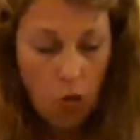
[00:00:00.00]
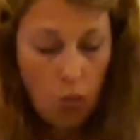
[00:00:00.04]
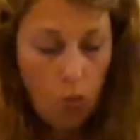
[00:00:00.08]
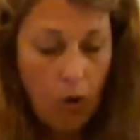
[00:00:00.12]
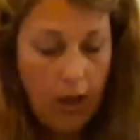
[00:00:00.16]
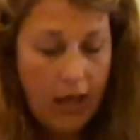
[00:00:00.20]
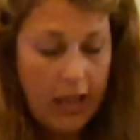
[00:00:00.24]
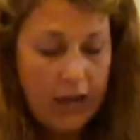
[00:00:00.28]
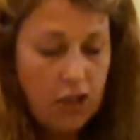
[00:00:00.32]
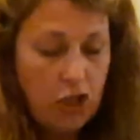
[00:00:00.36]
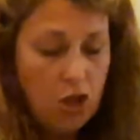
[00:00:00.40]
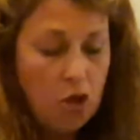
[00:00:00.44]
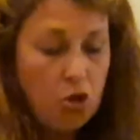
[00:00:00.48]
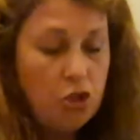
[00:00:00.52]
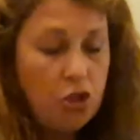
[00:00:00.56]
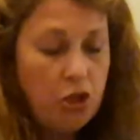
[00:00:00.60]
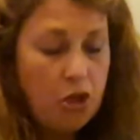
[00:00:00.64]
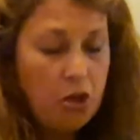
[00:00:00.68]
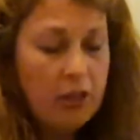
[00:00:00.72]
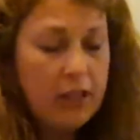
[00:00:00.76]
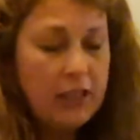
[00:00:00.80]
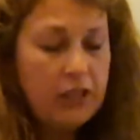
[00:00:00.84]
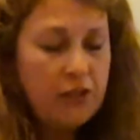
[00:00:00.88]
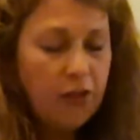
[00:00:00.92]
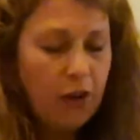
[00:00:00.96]
When you
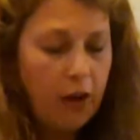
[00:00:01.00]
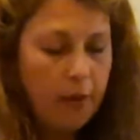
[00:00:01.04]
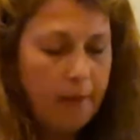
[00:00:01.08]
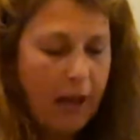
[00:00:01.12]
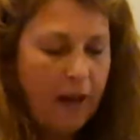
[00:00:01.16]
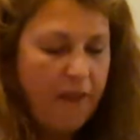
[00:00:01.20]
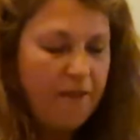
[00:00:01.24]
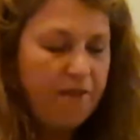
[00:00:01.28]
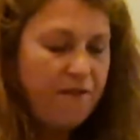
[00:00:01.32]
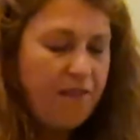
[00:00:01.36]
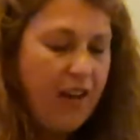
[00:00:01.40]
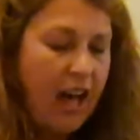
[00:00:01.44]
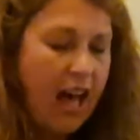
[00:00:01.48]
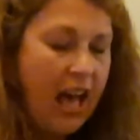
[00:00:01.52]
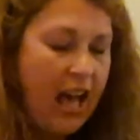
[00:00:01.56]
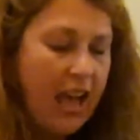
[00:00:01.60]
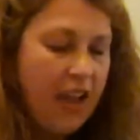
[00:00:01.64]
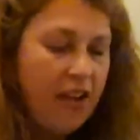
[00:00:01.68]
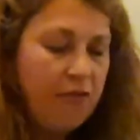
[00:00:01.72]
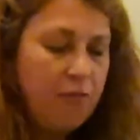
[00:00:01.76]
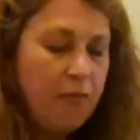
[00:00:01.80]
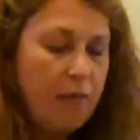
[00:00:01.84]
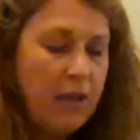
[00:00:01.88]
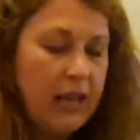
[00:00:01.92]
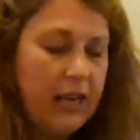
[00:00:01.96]
do this for about
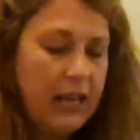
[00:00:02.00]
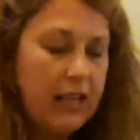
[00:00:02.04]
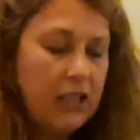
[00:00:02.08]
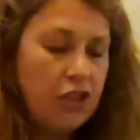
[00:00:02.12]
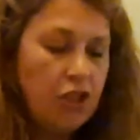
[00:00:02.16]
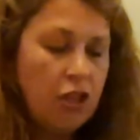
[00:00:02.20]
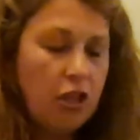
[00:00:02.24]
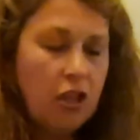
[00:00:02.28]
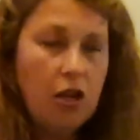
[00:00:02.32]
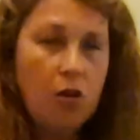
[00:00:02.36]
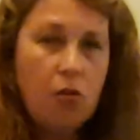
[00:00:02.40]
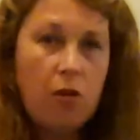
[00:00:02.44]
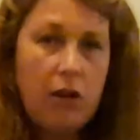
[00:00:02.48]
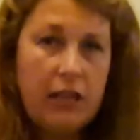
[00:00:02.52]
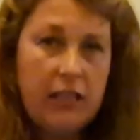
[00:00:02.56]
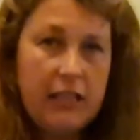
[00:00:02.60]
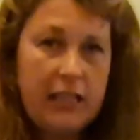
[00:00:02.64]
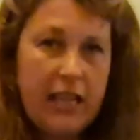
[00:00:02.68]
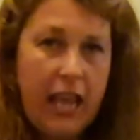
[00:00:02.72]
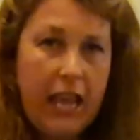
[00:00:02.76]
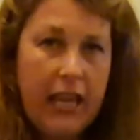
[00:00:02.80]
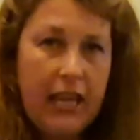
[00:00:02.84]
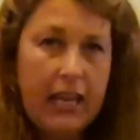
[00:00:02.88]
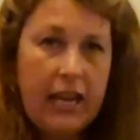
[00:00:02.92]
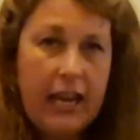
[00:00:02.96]
5 minutes, you're going to want to
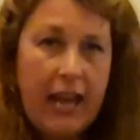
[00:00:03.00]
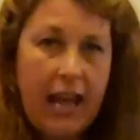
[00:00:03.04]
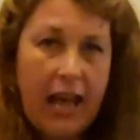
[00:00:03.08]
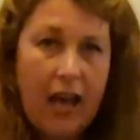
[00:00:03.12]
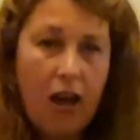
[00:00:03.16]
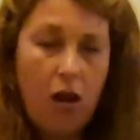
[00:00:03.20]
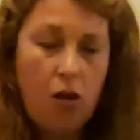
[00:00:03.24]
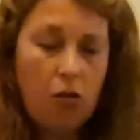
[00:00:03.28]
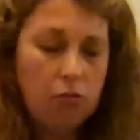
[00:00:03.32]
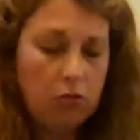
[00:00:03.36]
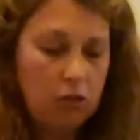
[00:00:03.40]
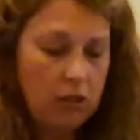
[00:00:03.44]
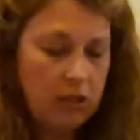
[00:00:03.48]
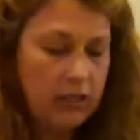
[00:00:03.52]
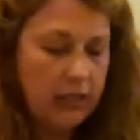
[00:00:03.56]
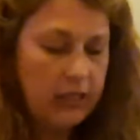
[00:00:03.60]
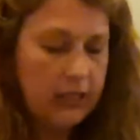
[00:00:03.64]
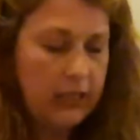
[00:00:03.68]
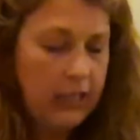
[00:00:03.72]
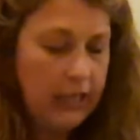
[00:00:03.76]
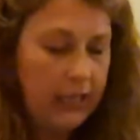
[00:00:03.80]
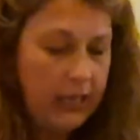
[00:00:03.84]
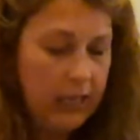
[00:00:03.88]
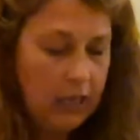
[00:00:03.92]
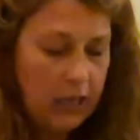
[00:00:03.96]
take it out,
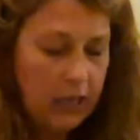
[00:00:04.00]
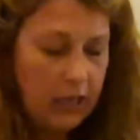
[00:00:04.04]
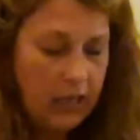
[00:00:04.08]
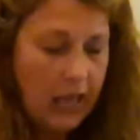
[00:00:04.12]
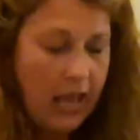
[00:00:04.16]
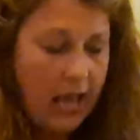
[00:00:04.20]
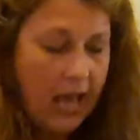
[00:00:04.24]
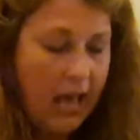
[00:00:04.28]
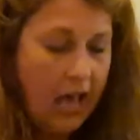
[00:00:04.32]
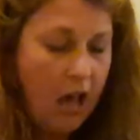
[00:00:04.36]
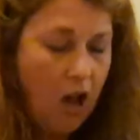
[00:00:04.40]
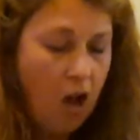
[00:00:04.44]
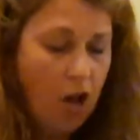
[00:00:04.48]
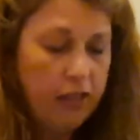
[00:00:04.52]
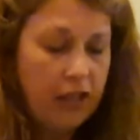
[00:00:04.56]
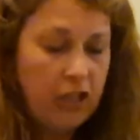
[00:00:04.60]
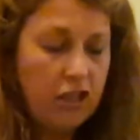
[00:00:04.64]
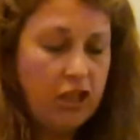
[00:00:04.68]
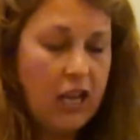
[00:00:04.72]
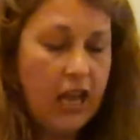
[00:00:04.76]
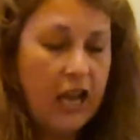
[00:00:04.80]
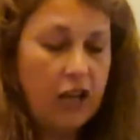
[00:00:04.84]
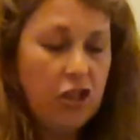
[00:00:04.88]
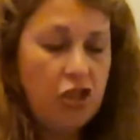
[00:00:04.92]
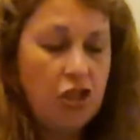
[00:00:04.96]
see how the
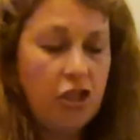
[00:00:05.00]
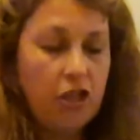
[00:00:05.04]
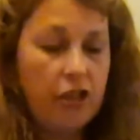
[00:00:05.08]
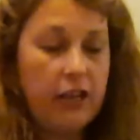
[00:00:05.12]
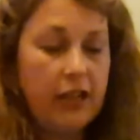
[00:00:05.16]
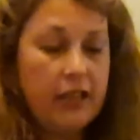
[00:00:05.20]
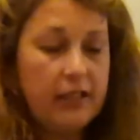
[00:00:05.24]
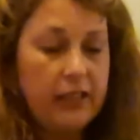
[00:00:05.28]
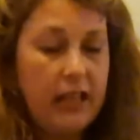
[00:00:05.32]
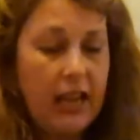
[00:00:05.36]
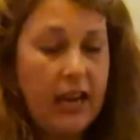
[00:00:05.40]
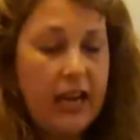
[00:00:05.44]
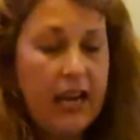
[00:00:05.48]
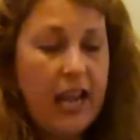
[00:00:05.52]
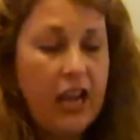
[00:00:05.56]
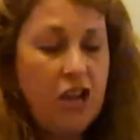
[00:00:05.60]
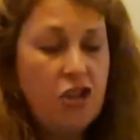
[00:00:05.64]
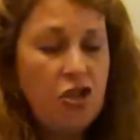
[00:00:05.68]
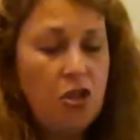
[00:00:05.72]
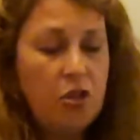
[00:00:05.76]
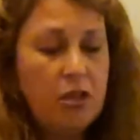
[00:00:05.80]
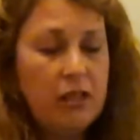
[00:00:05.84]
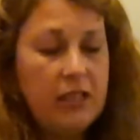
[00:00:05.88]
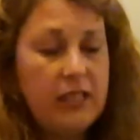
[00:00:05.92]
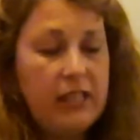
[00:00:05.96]
texture is. And
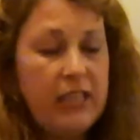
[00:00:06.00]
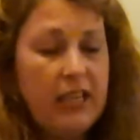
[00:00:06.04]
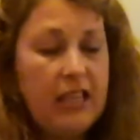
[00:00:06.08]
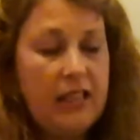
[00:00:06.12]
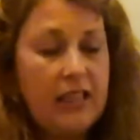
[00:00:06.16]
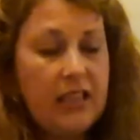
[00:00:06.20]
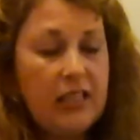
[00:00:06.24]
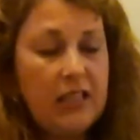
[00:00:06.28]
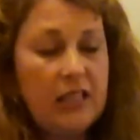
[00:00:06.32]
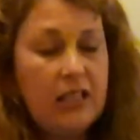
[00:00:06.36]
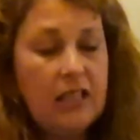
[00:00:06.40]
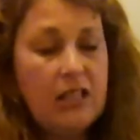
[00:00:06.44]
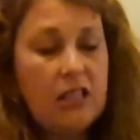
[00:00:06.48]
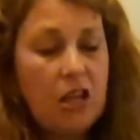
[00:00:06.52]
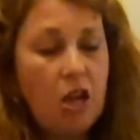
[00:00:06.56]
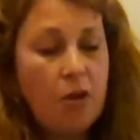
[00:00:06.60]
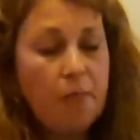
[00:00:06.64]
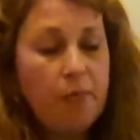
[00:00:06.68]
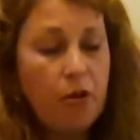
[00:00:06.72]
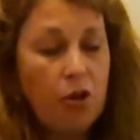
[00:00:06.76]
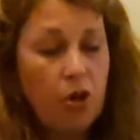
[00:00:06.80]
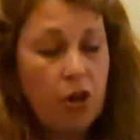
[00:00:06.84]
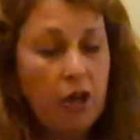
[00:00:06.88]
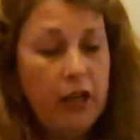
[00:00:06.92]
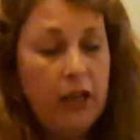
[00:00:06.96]
as you can see, this is
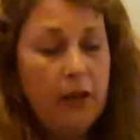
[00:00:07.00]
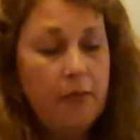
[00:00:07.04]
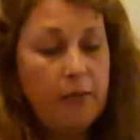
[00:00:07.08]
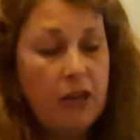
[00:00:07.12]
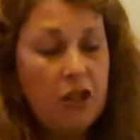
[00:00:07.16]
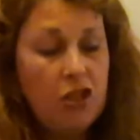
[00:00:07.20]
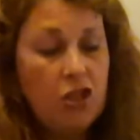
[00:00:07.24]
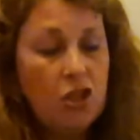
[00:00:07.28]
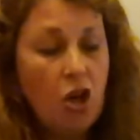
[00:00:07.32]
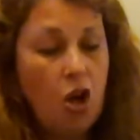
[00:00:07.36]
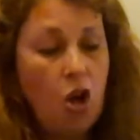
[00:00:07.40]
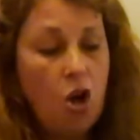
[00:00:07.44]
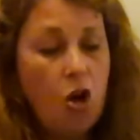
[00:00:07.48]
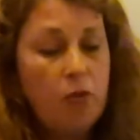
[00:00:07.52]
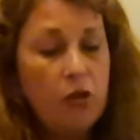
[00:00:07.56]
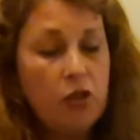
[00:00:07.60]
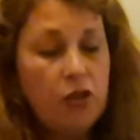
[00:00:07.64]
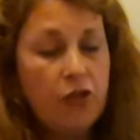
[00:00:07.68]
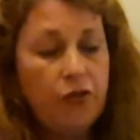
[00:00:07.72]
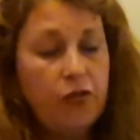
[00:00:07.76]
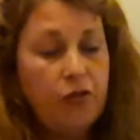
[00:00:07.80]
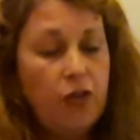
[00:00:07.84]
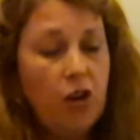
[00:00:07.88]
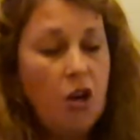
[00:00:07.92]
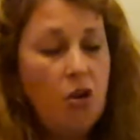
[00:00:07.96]
pretty much
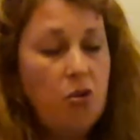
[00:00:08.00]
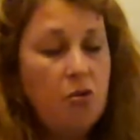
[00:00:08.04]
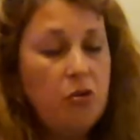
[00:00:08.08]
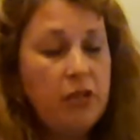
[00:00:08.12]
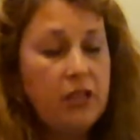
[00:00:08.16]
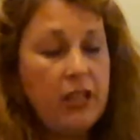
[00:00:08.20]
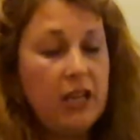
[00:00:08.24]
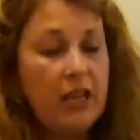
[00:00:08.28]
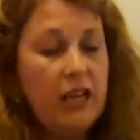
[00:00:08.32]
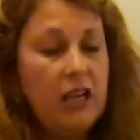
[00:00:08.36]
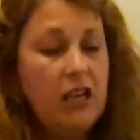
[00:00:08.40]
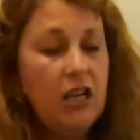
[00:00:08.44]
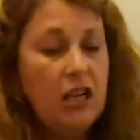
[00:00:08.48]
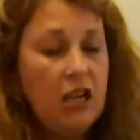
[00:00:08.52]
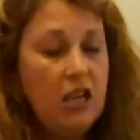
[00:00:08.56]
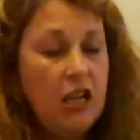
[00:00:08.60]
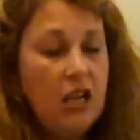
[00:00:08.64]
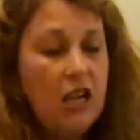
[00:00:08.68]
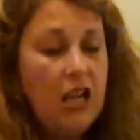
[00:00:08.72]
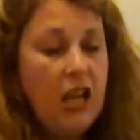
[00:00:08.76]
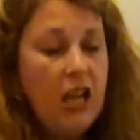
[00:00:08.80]
almost frozen.